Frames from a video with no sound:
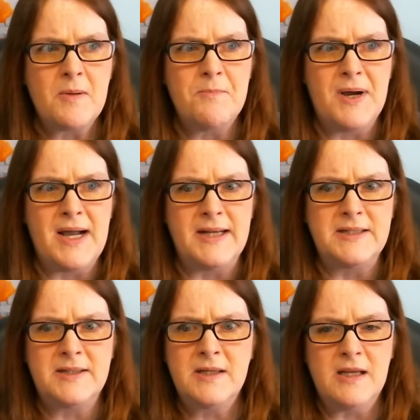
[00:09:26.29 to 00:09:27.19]
but
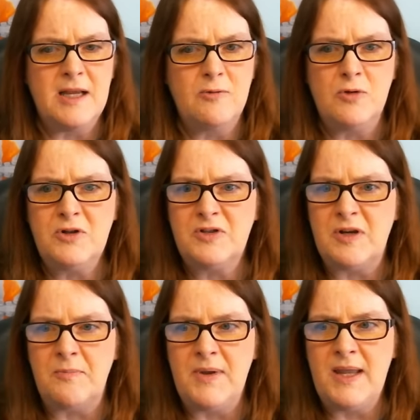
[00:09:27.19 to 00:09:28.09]
it looks
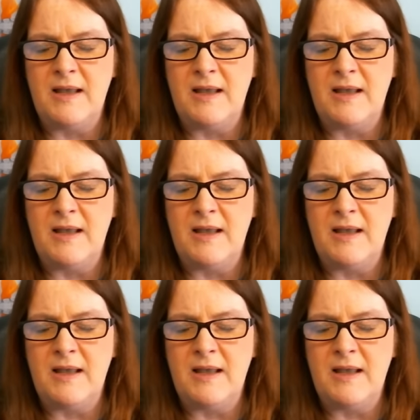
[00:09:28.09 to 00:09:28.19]
to me,